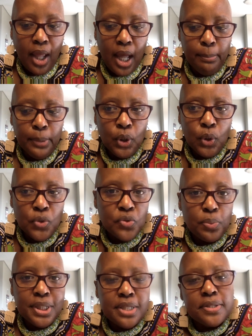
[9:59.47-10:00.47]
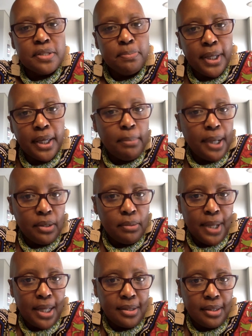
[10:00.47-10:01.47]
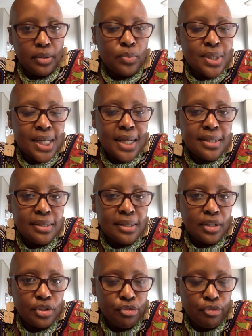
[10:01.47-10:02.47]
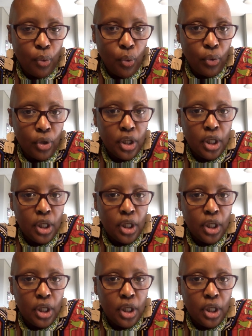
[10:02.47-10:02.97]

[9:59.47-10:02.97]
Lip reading: And because we didn't speak about it back then, it was 1994,